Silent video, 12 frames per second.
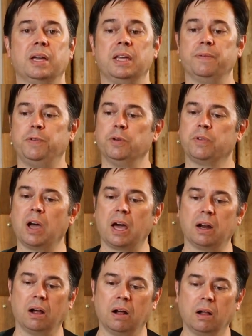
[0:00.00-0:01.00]
If you've
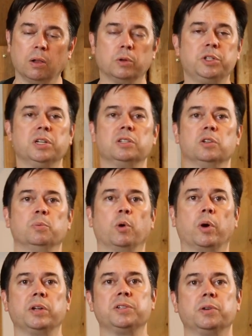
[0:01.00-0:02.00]
got a hollow chisel
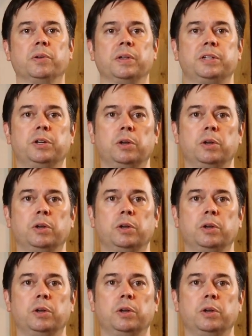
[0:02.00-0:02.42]
mortiser that